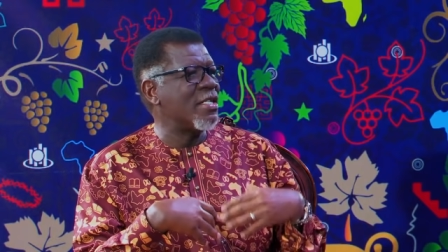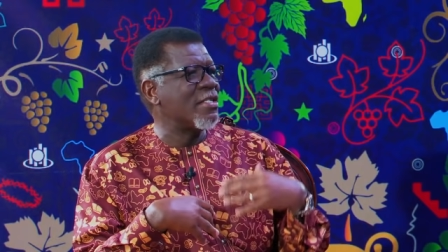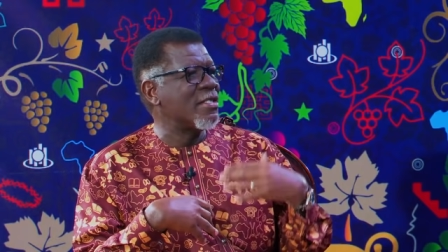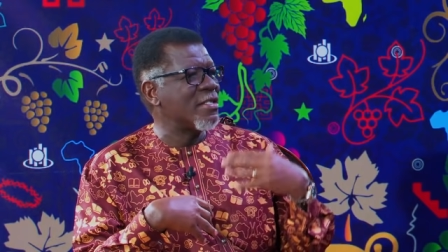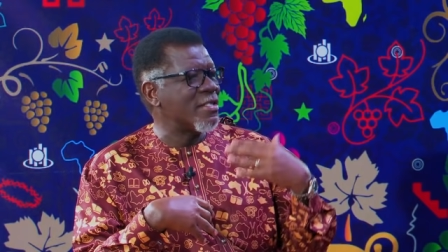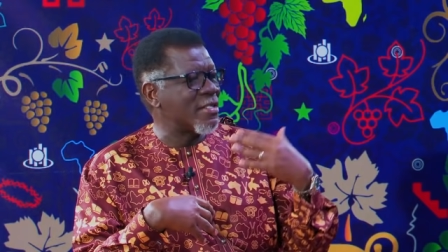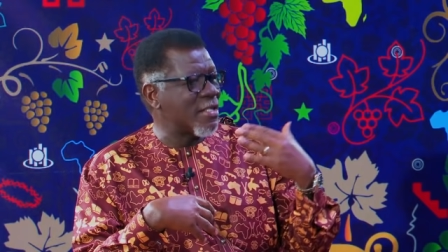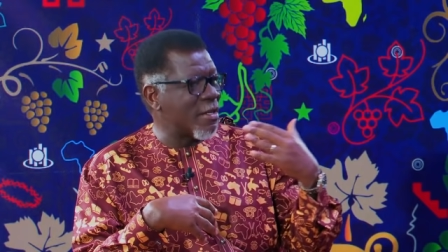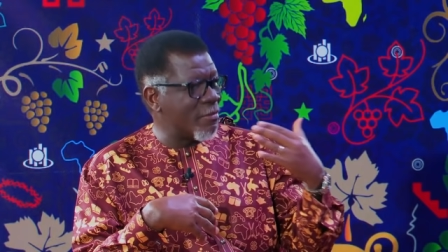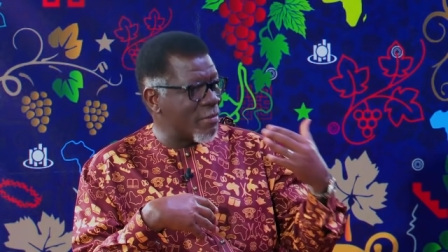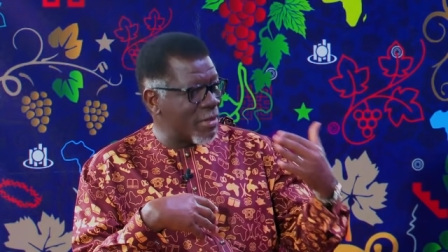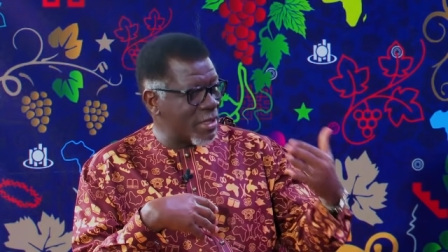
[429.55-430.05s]

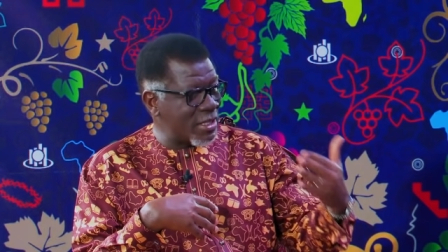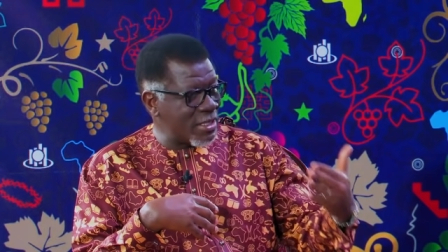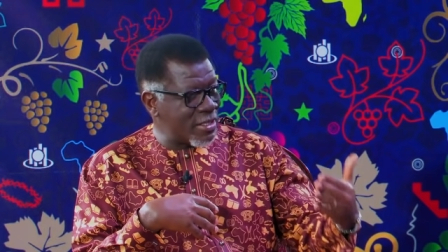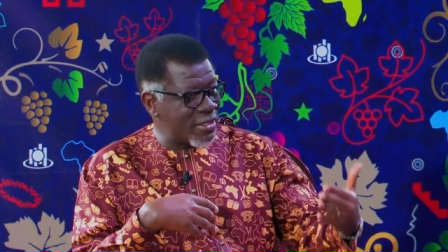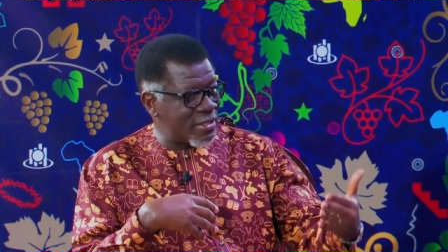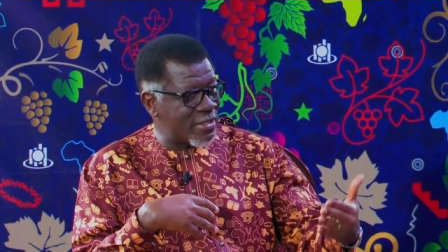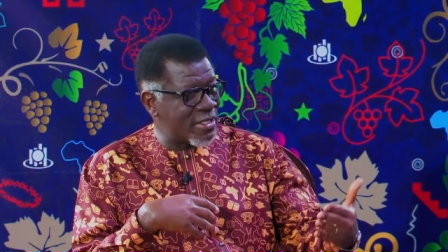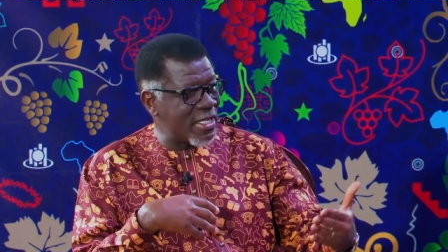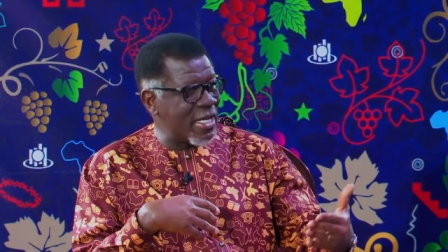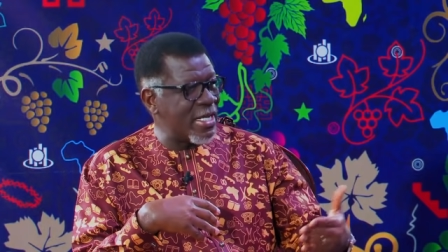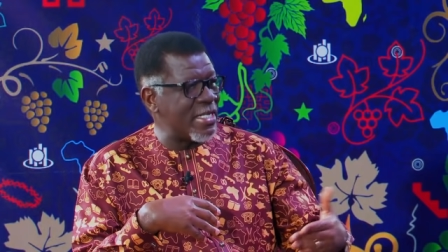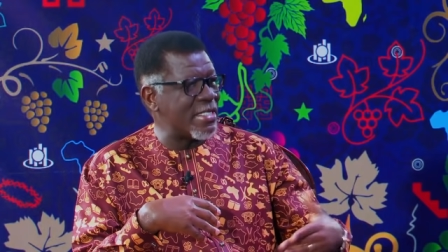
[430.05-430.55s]
somebody
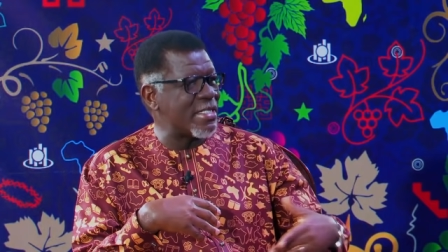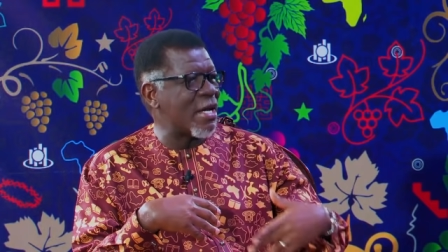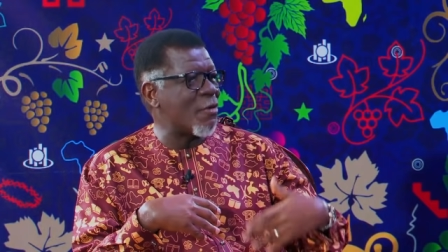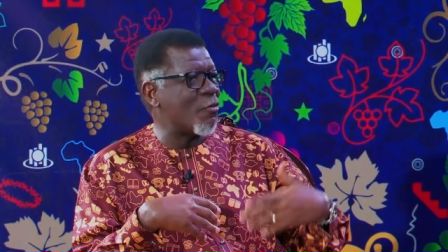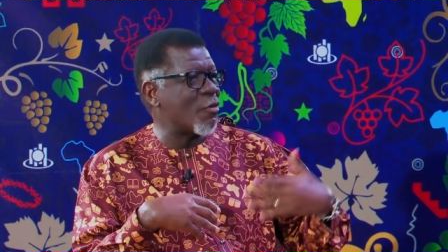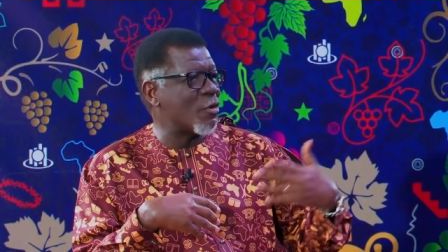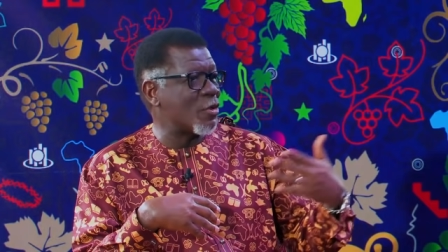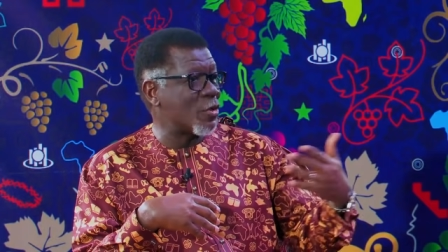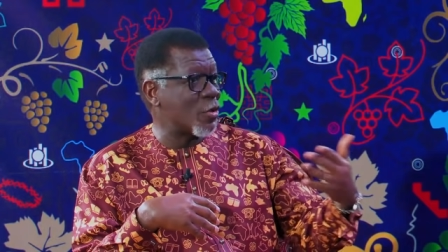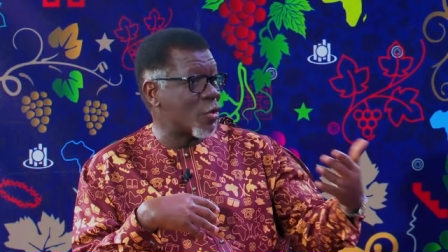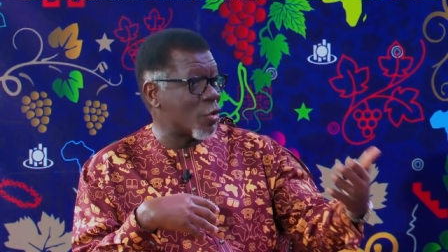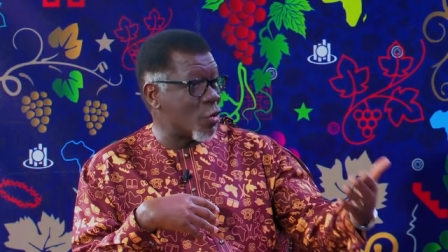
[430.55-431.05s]
says, I
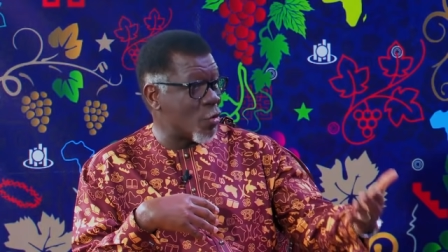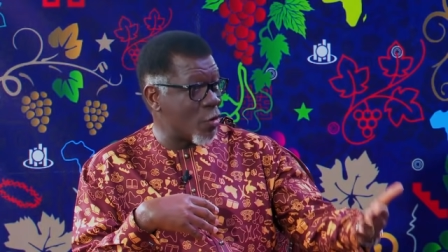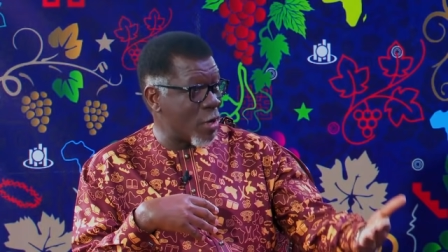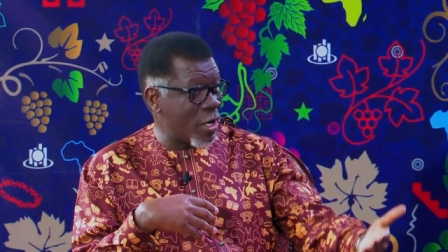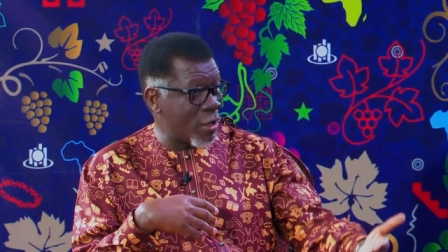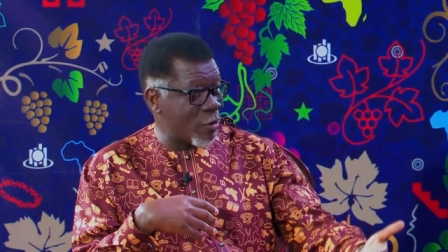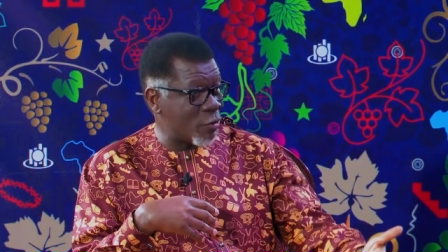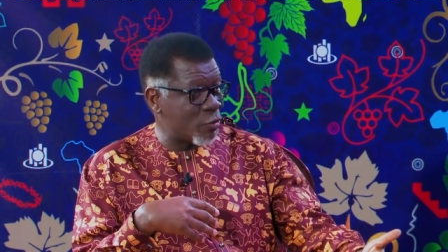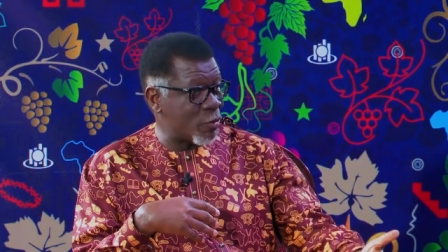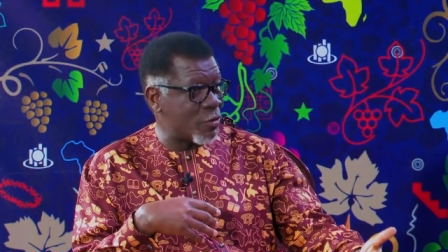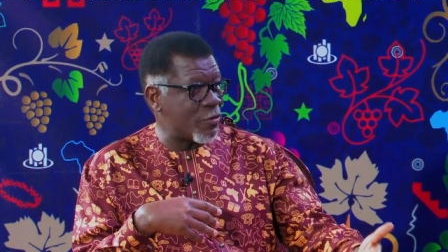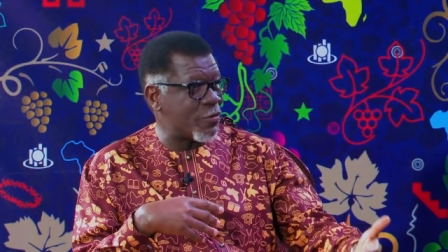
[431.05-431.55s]
want to go
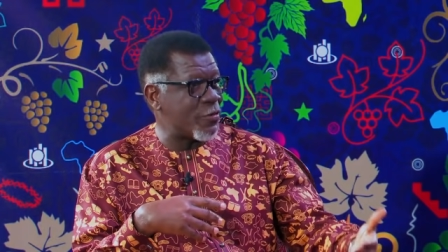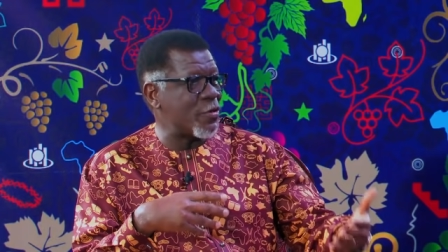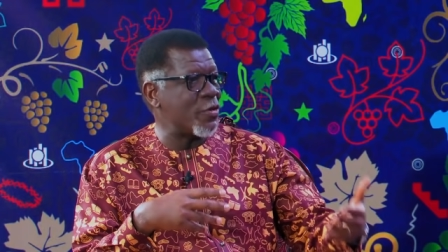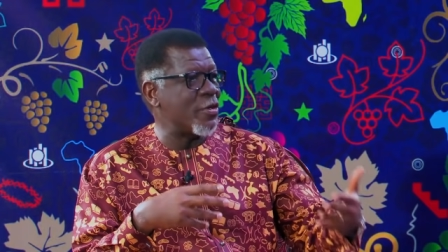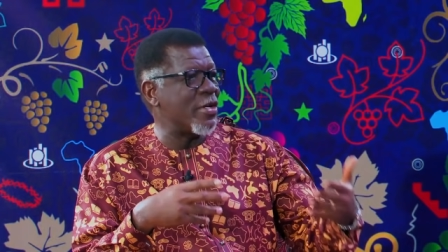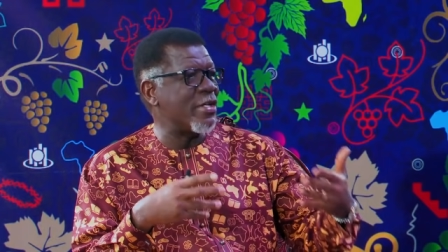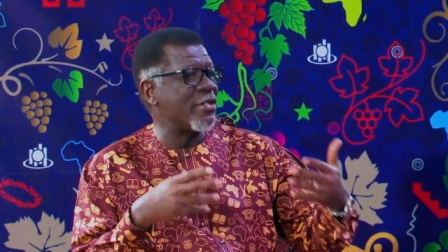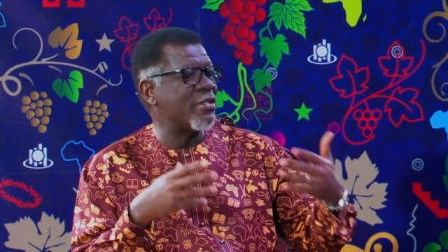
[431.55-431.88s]
out with you,